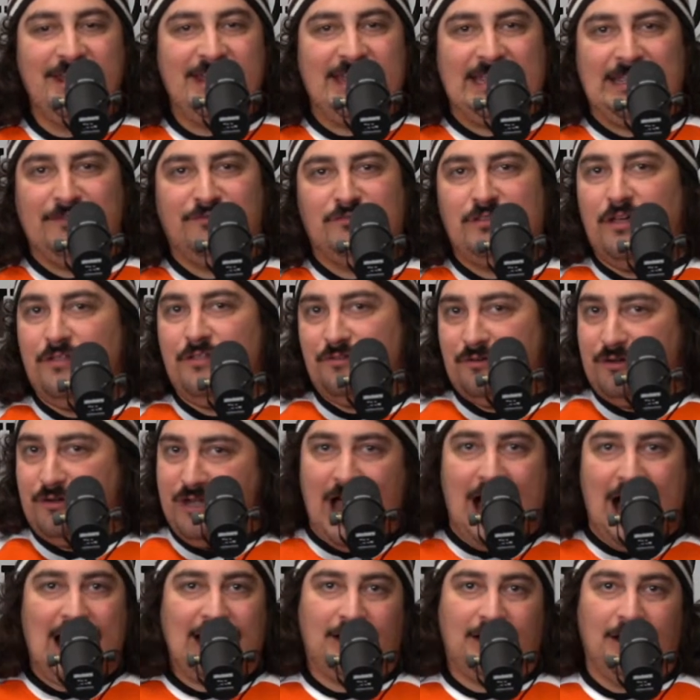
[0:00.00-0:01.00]
even though they're
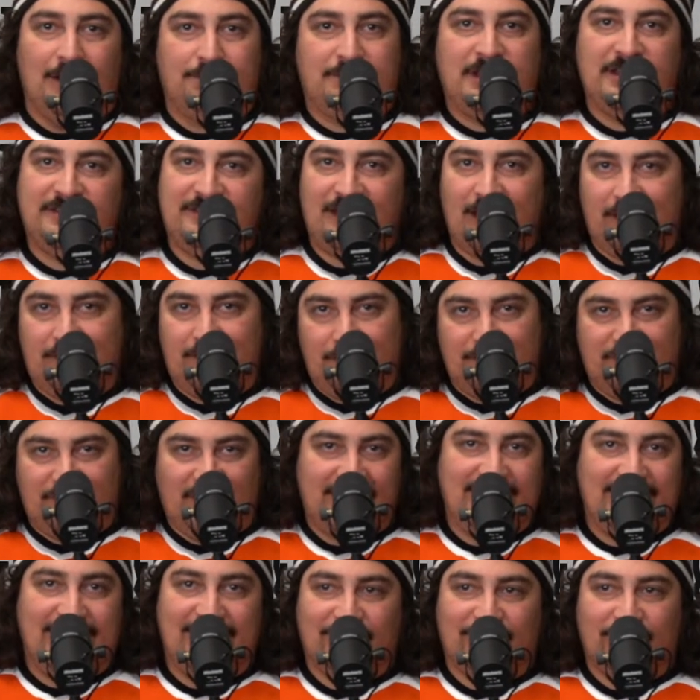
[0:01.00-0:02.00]
not cup contenders, I
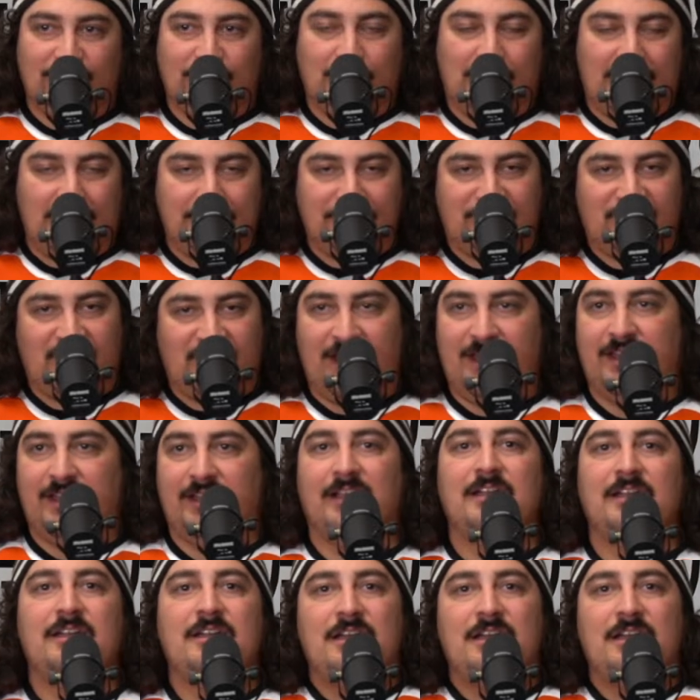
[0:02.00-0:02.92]
guess is what I'm saying.